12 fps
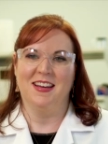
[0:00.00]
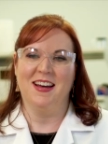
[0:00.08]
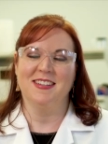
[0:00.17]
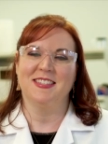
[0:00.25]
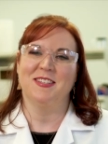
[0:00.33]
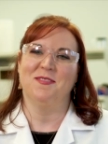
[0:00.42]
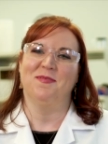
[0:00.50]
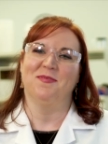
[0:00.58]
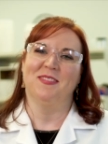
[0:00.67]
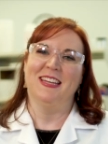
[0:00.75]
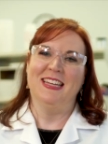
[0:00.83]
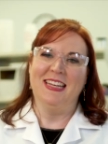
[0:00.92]
Awesome.
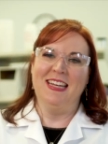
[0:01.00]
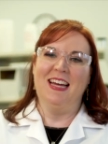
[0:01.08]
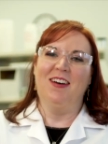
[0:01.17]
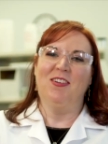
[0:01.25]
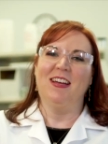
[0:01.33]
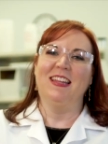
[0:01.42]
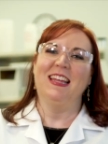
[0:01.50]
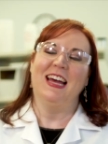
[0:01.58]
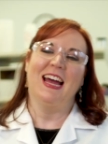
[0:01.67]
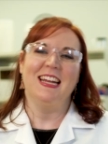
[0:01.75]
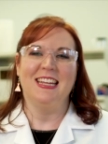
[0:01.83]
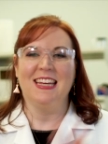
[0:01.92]
Well,
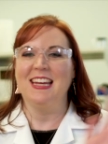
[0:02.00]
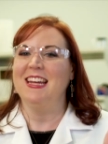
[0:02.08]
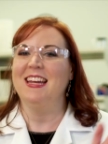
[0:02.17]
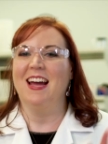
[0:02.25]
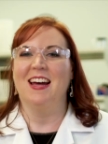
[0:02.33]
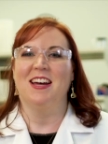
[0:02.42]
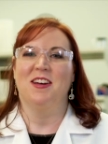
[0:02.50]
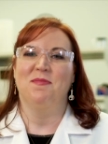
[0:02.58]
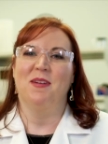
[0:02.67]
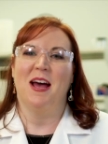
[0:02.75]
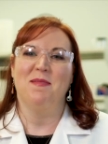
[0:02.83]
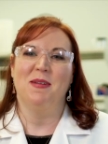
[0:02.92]
hi, Nikki.
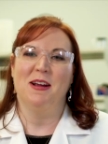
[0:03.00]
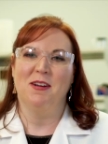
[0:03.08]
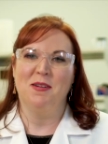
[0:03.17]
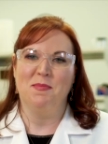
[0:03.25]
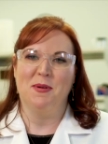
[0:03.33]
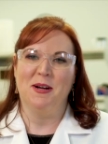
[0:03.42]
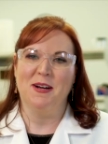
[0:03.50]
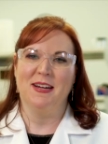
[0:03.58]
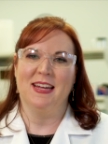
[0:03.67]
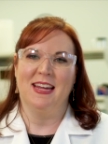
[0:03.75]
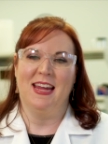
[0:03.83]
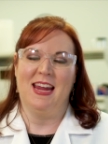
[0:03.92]
Um, I'm Erin
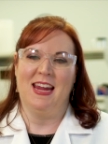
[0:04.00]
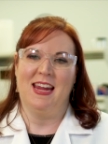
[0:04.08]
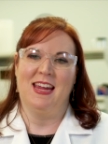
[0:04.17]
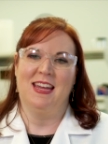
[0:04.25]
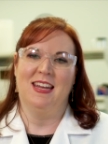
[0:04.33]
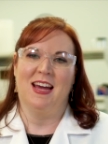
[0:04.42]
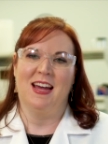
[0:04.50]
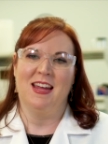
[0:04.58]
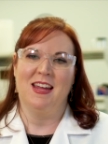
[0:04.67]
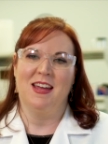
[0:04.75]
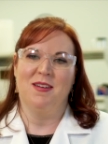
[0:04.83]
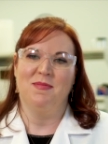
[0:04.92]
Burke, and I
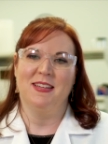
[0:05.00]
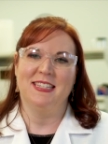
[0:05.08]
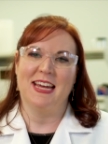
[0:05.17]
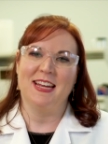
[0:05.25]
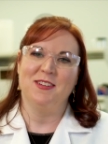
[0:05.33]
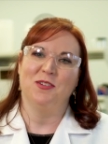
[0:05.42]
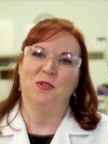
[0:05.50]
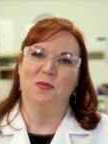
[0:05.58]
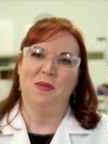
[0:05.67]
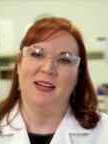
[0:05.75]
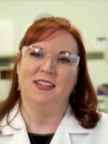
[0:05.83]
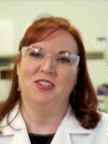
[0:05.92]
am the technical
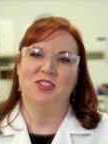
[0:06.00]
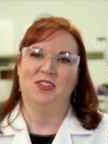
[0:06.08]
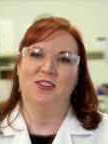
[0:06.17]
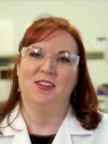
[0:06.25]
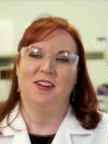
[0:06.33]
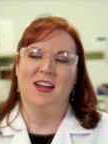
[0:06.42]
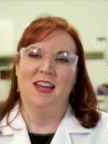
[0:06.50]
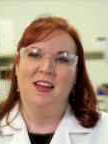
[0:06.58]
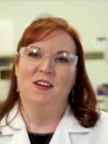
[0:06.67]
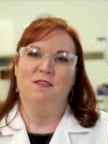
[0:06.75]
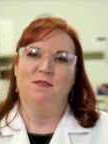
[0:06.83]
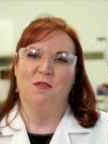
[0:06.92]
manager
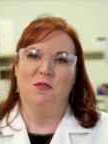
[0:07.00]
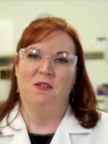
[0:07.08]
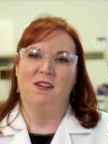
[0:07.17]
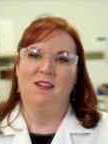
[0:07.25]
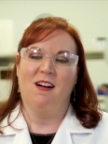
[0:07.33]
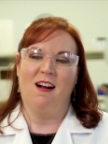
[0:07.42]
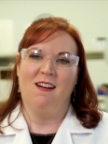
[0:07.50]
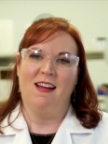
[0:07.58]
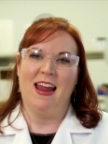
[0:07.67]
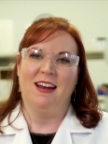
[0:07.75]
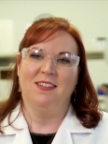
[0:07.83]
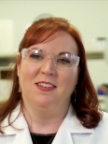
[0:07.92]
for our
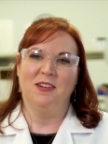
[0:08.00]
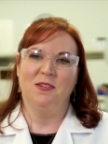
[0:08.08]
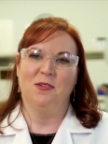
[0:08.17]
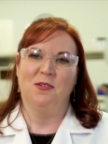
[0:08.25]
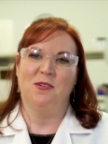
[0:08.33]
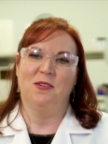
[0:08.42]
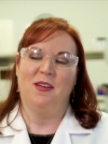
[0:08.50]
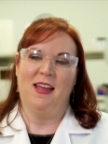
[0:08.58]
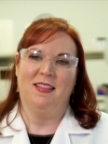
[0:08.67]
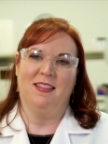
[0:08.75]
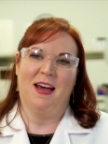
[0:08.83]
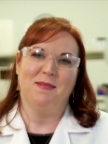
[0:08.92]
analytical
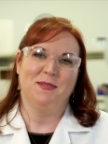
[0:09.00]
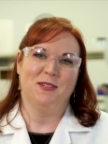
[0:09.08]
and lab